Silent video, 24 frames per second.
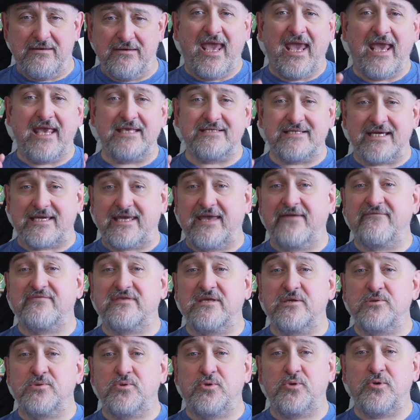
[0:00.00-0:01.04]
He's a
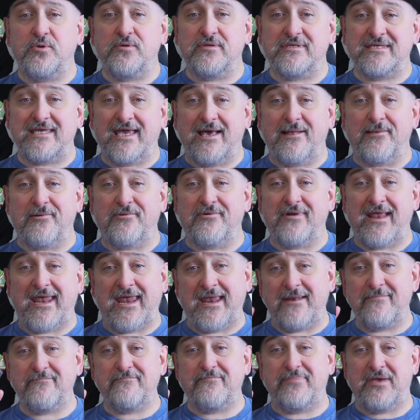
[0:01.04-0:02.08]
gifted truth teller
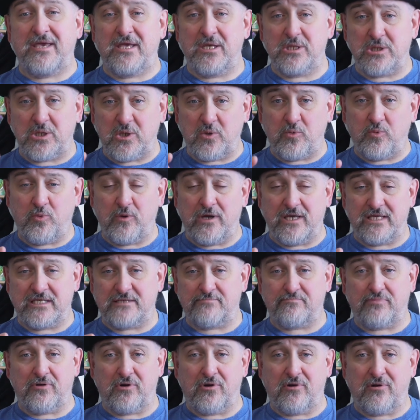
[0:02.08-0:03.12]
and pigeon
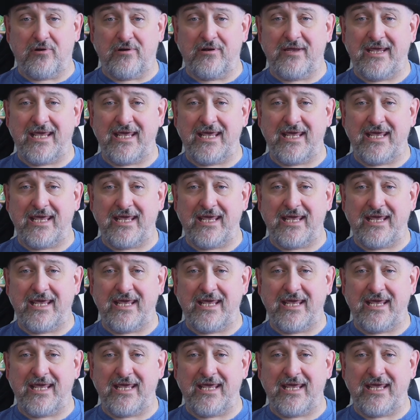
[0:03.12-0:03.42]
whisperer.